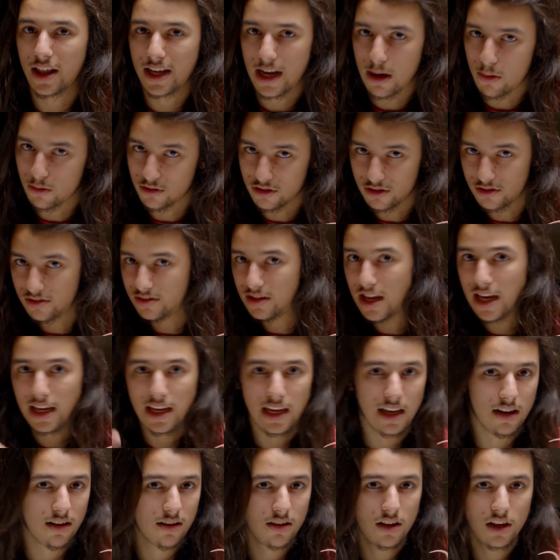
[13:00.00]
I was just
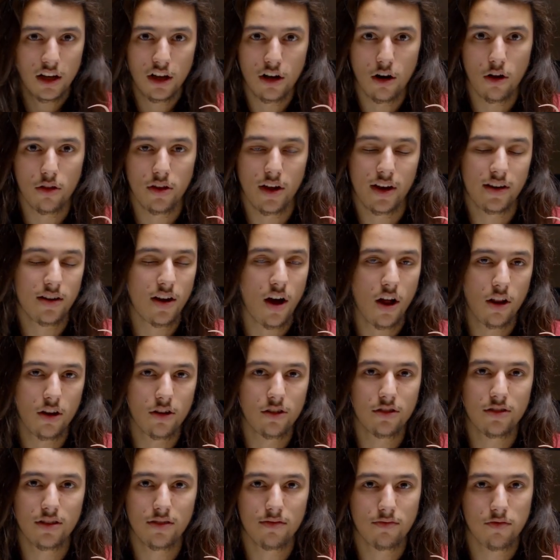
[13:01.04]
taking, you know, that
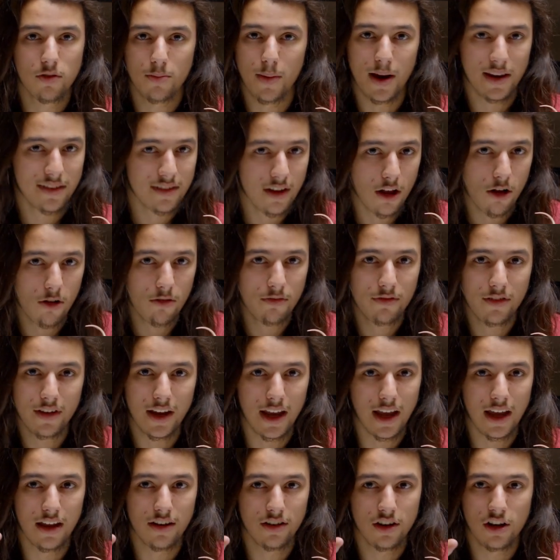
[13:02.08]
dollars for myself
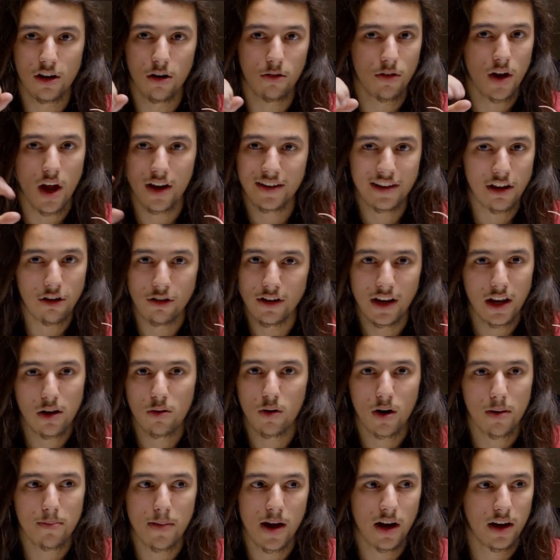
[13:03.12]
and, you know, not telling
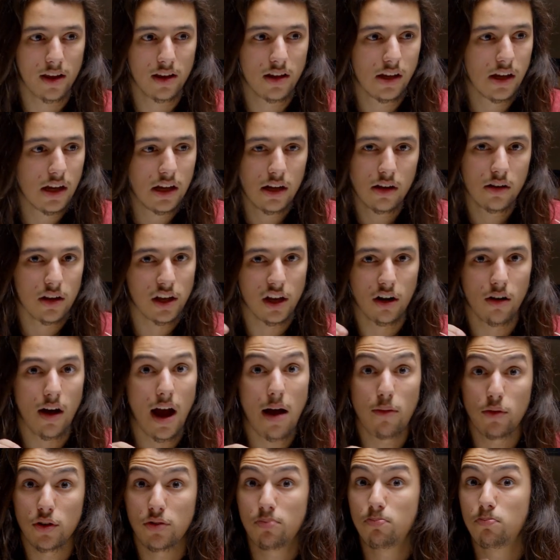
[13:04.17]
anyone about it. You know, I
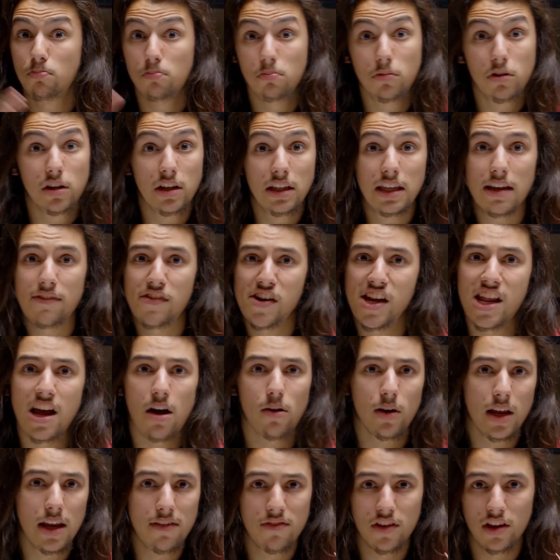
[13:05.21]
was divvying it
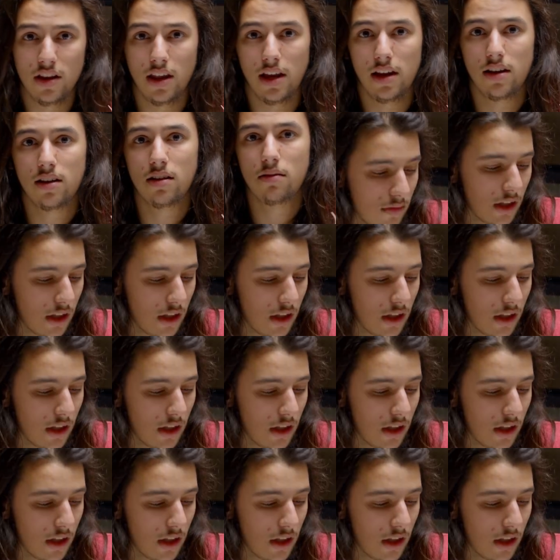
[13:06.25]
out evenly.